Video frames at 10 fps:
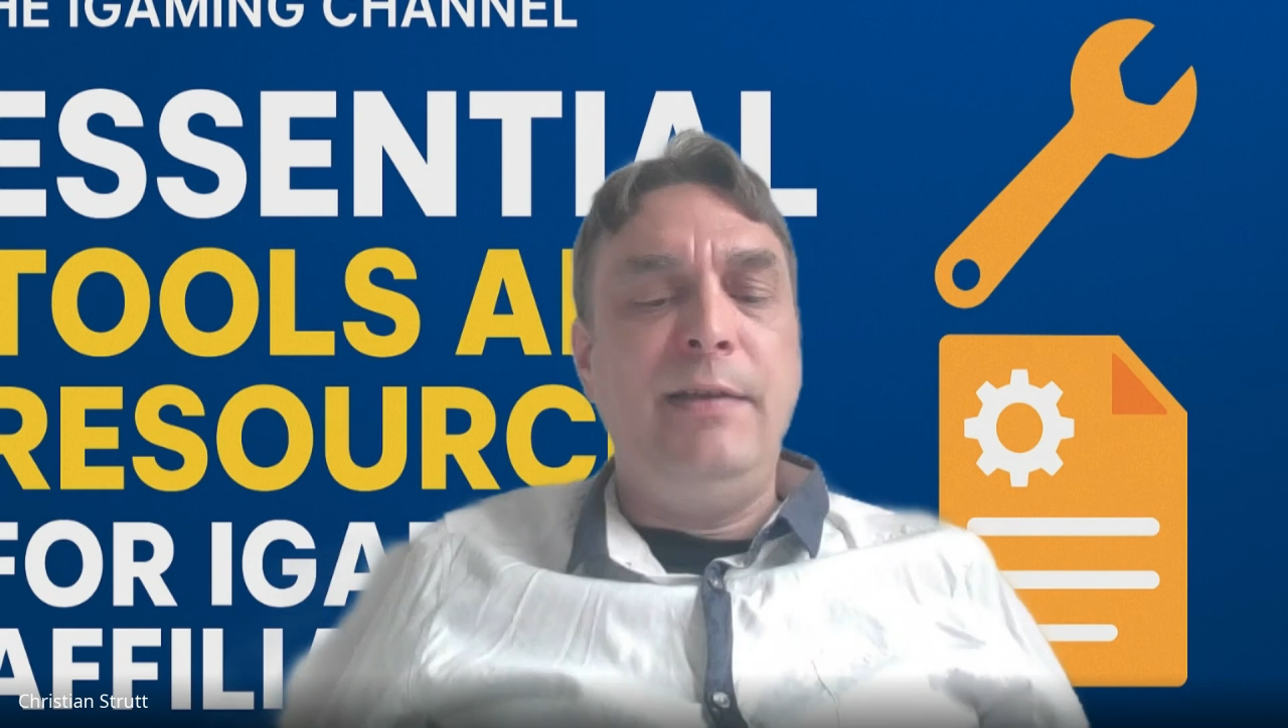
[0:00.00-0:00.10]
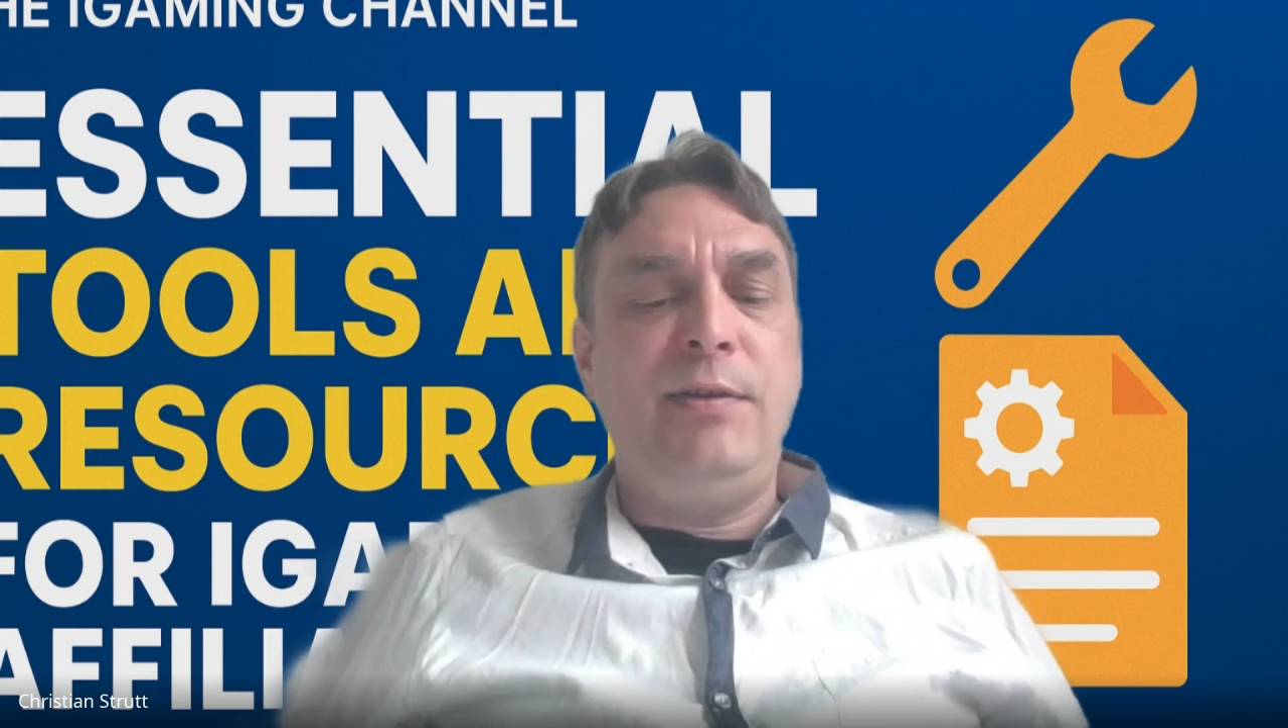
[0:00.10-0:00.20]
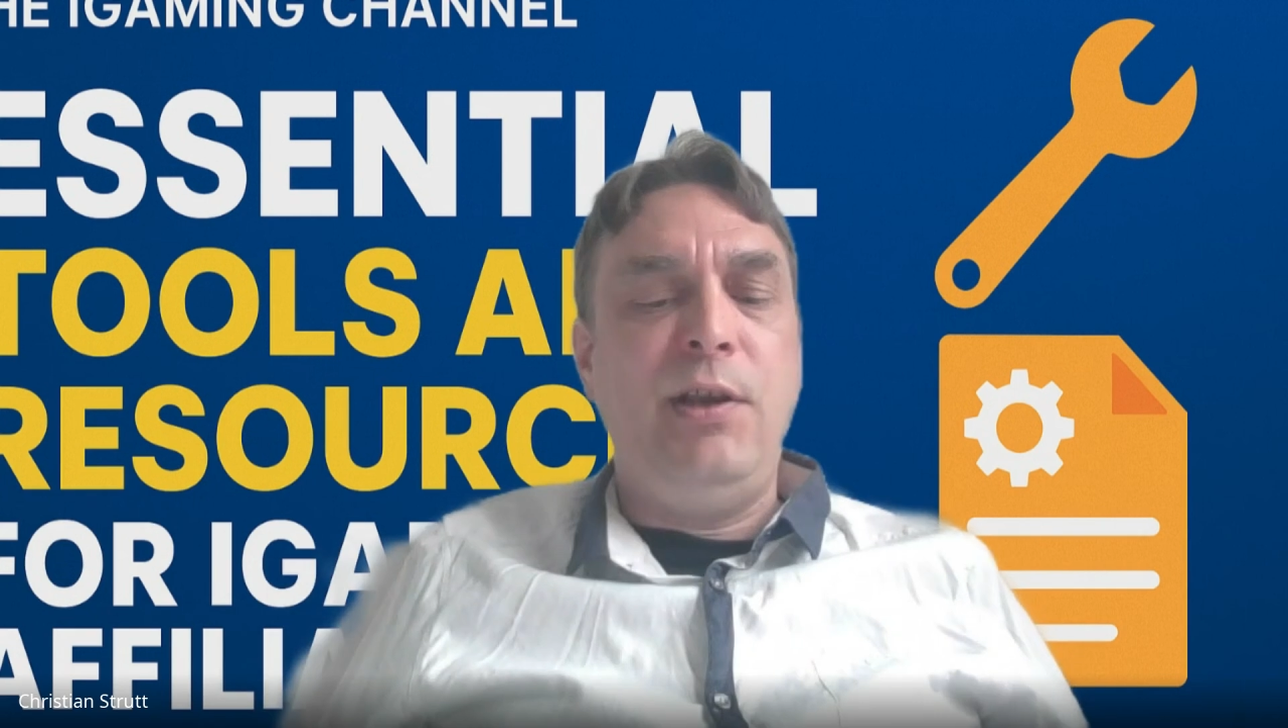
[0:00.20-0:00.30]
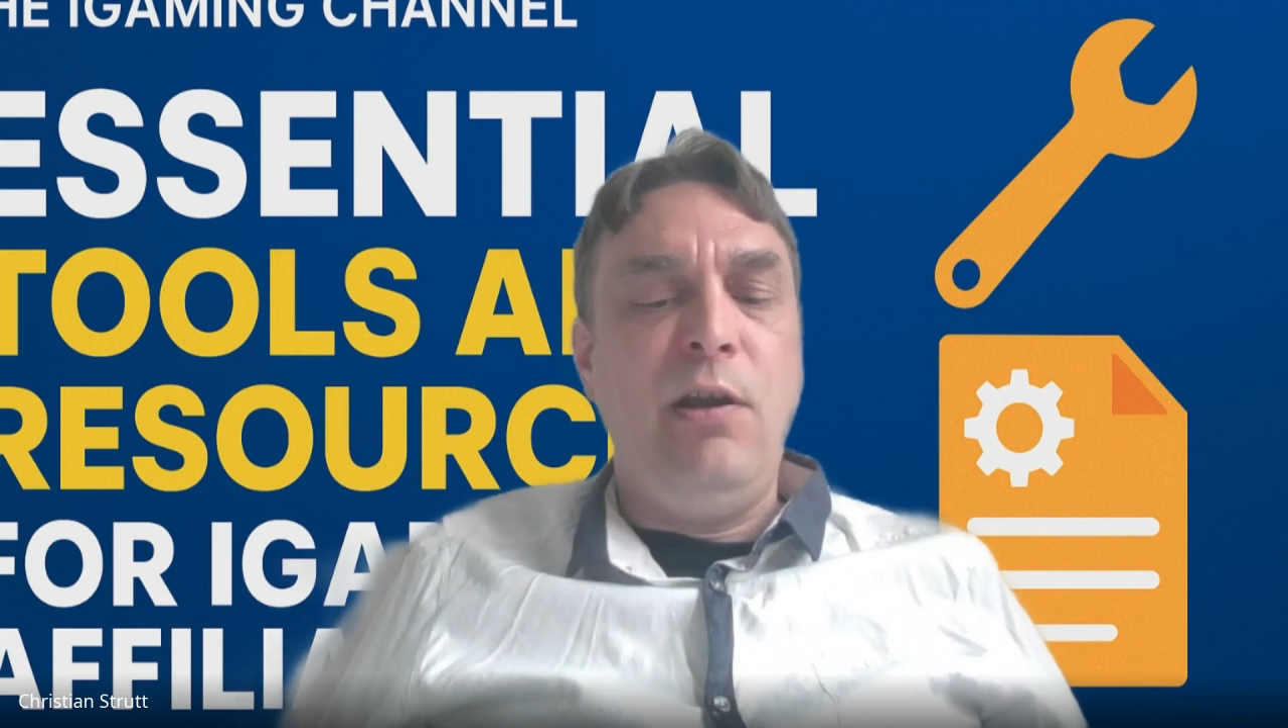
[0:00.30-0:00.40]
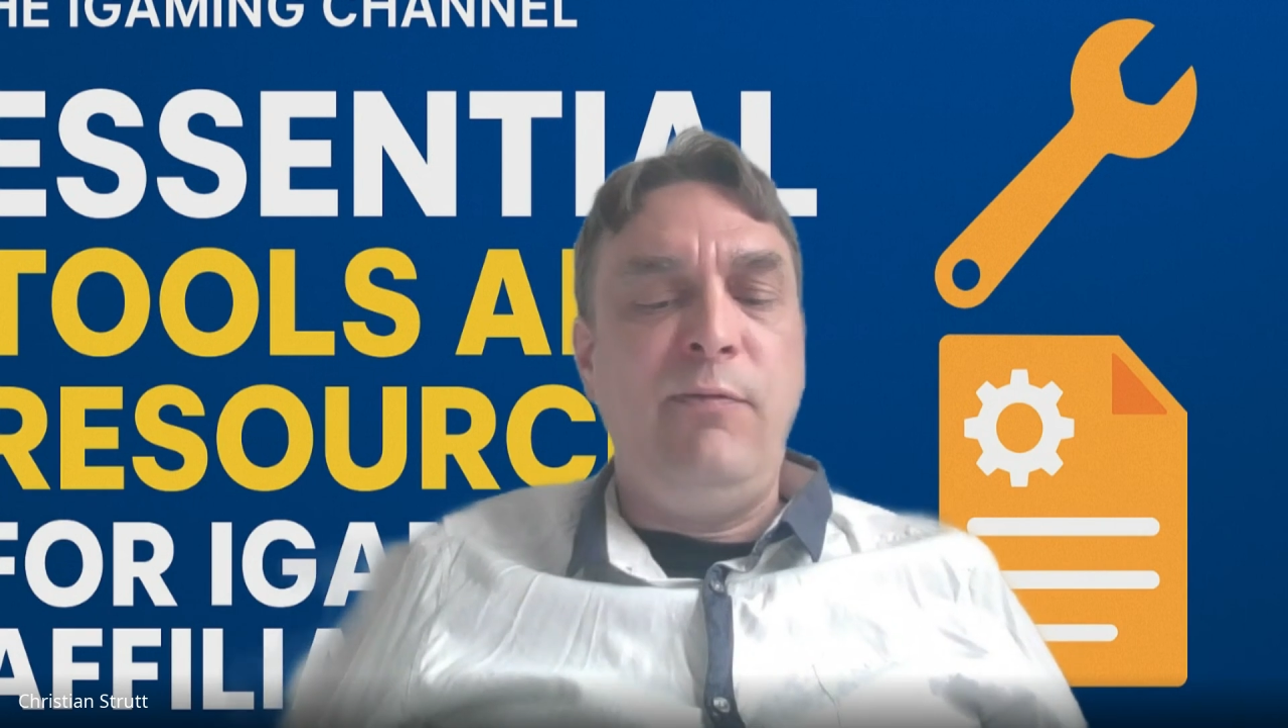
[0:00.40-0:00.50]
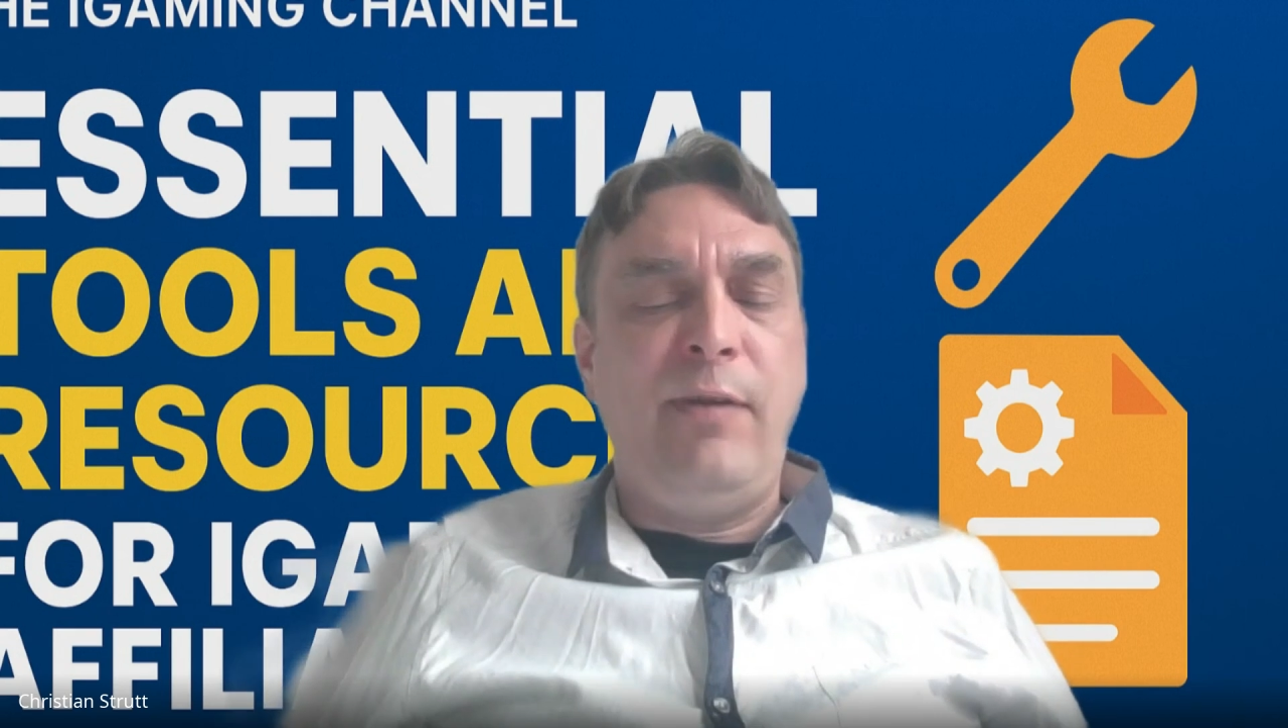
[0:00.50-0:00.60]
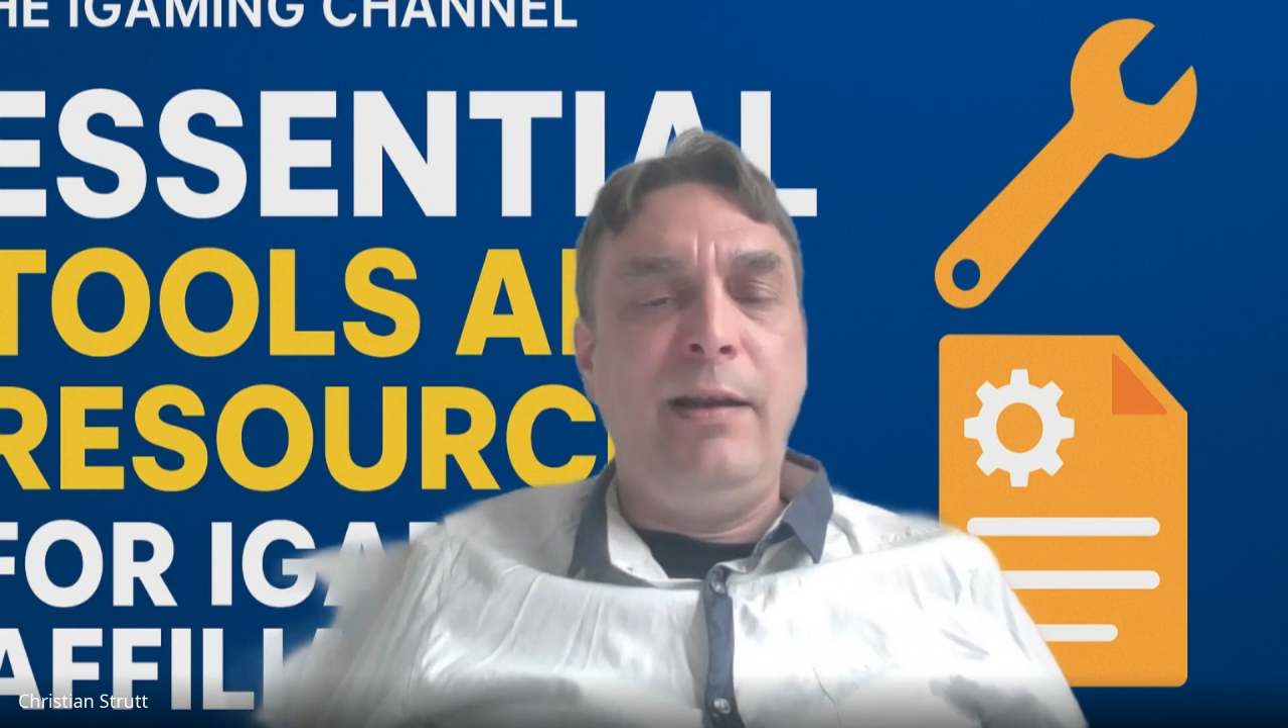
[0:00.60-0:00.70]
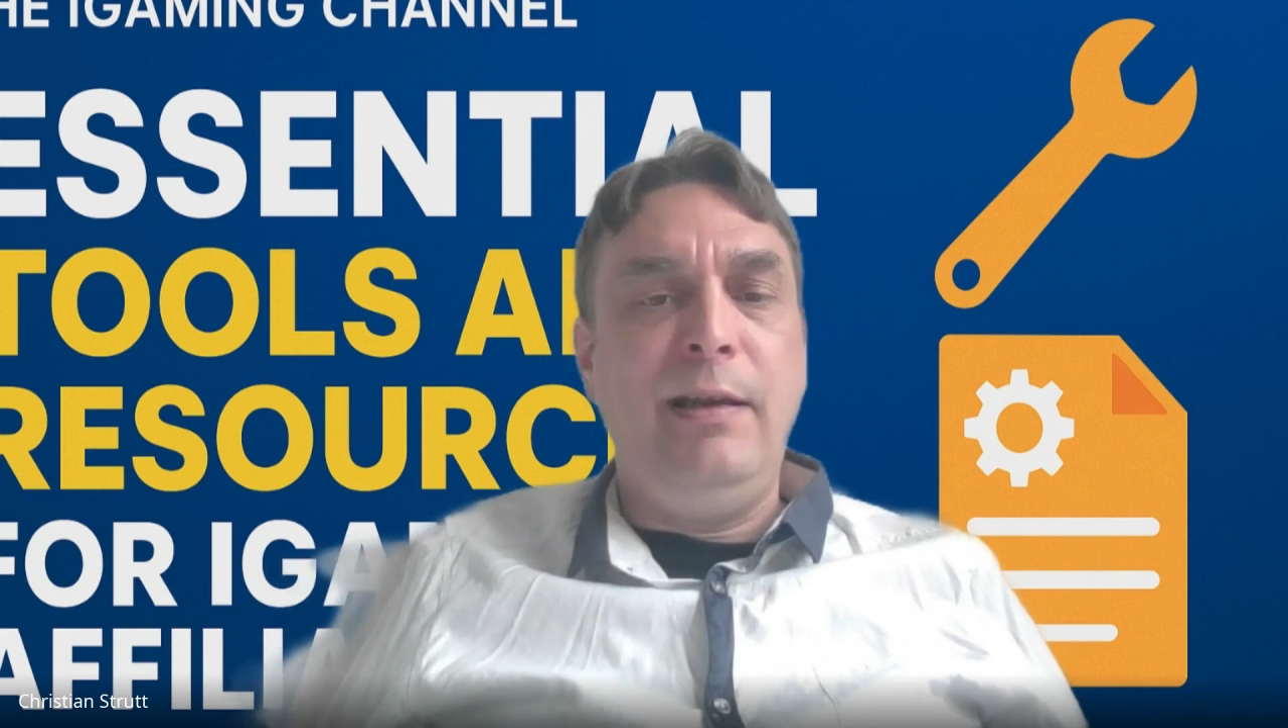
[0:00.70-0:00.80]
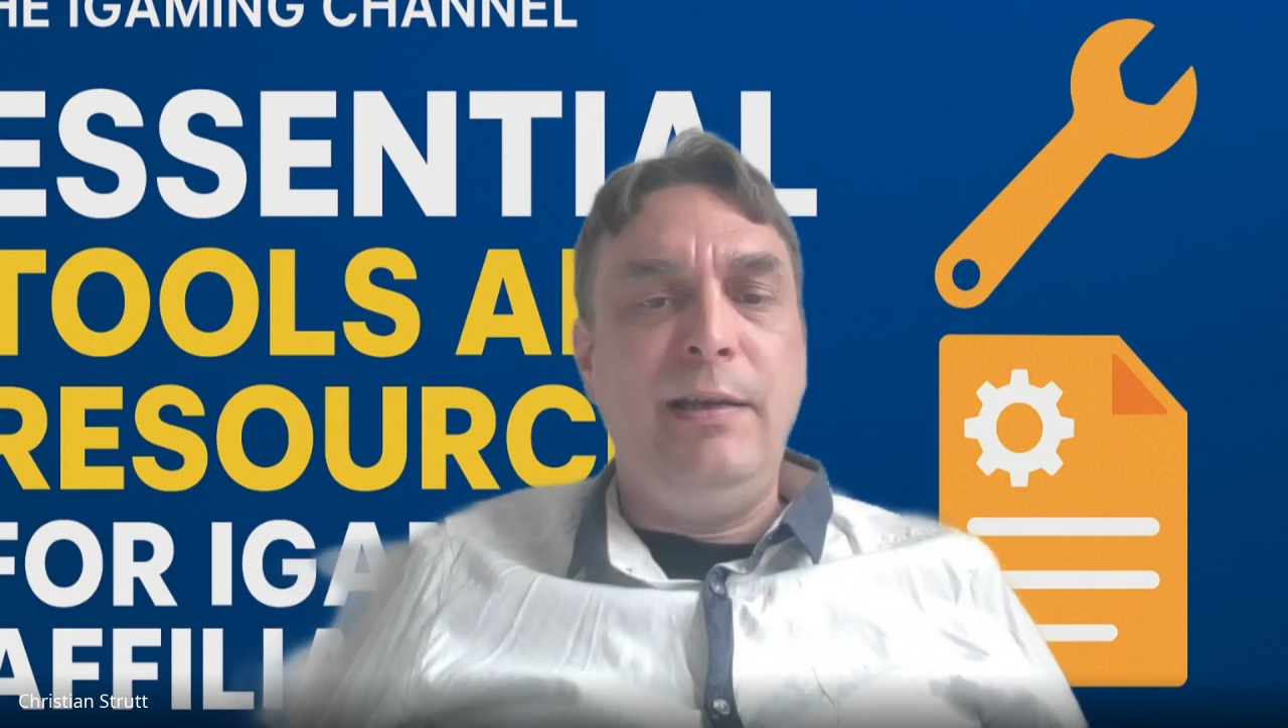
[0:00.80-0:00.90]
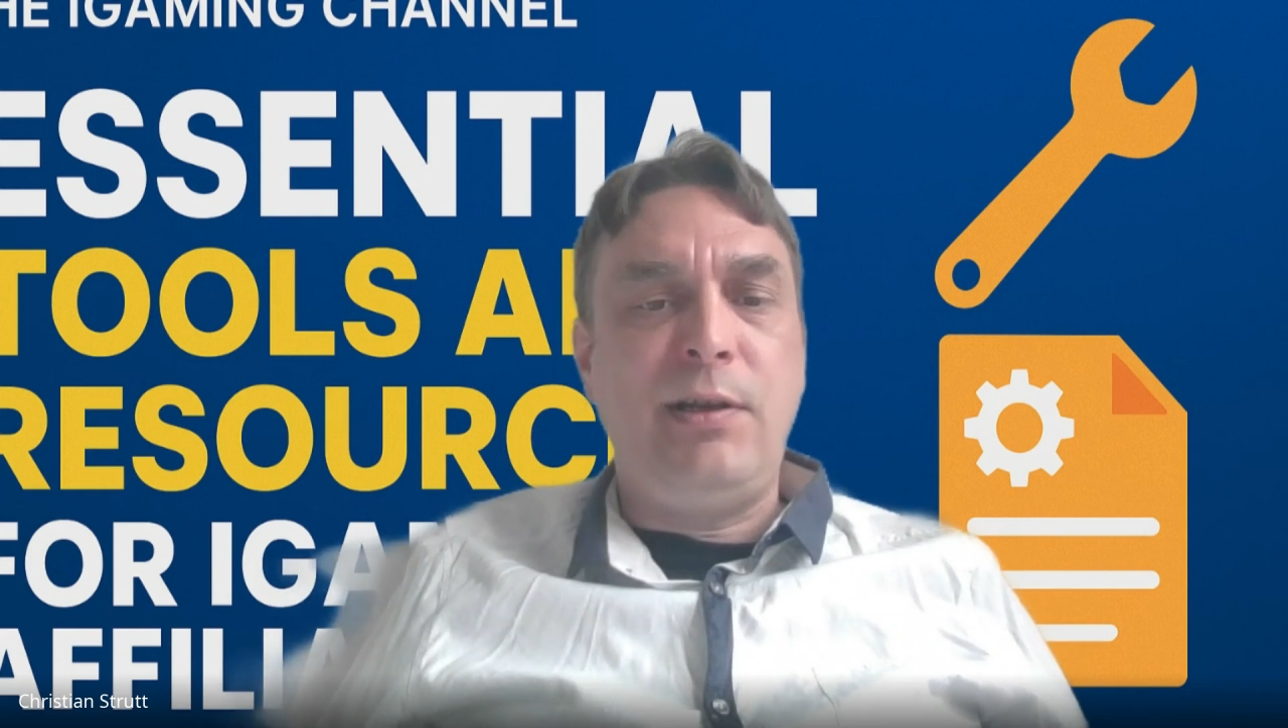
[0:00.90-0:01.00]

SEO-friendly